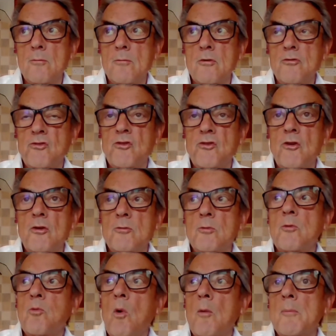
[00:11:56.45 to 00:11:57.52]
concerned
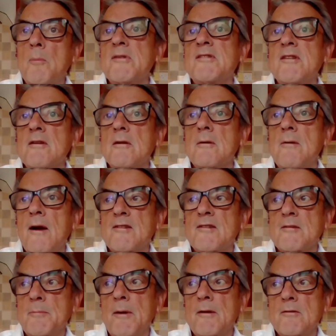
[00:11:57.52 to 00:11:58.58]
with one particular
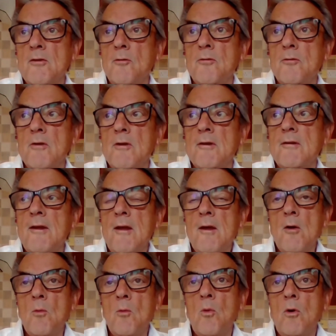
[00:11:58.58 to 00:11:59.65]
aspect of it.
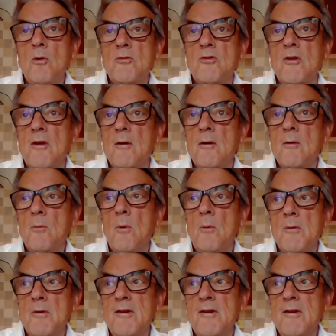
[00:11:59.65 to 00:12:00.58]
What we